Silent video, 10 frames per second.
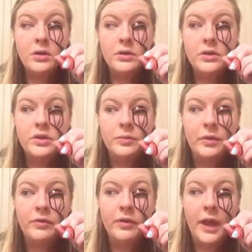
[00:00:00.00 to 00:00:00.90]
super
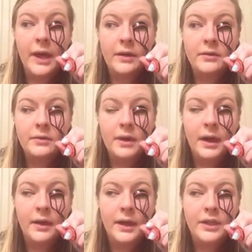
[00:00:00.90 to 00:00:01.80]
flat
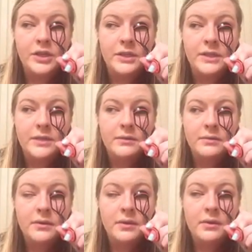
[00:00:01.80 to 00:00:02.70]
eyelashes
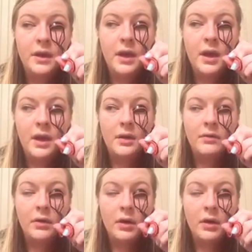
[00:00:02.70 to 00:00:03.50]
that I have.